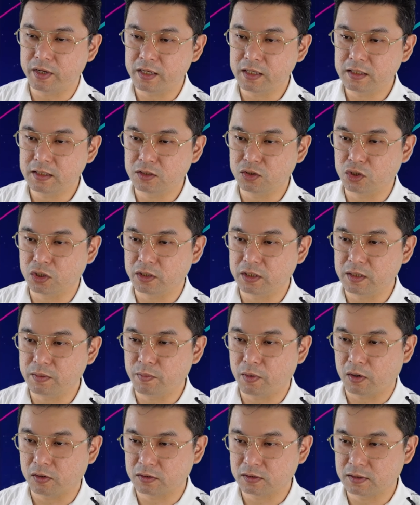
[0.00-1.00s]
this journey
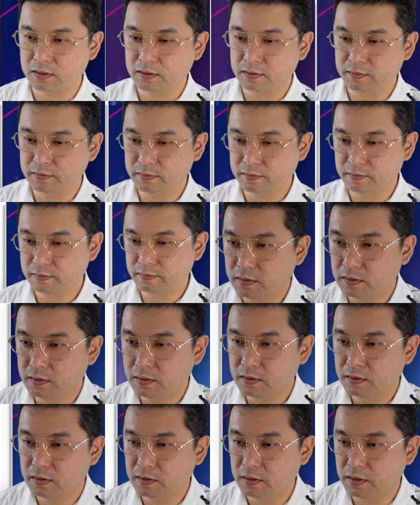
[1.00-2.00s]
box.
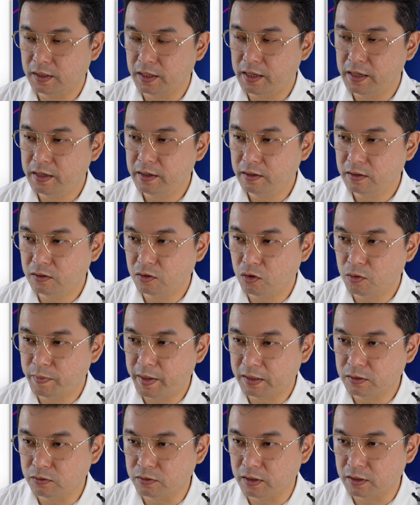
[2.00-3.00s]
Okay, go
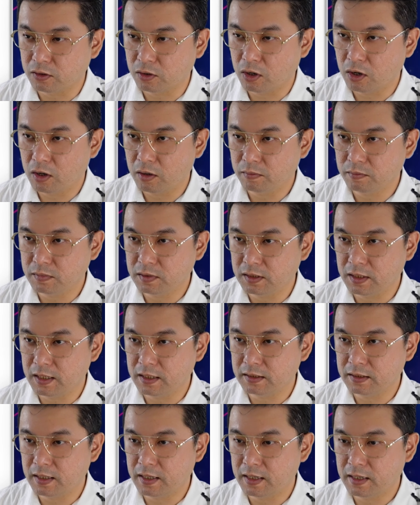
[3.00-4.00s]
back to the top,
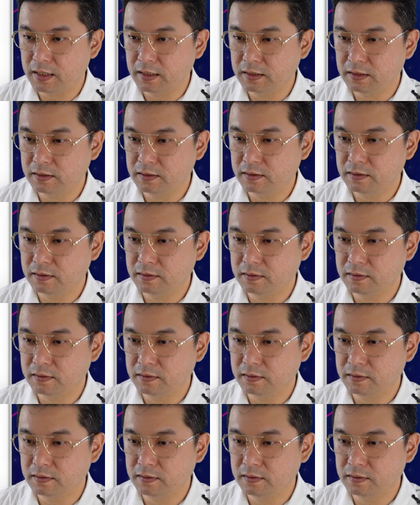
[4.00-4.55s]
CSS,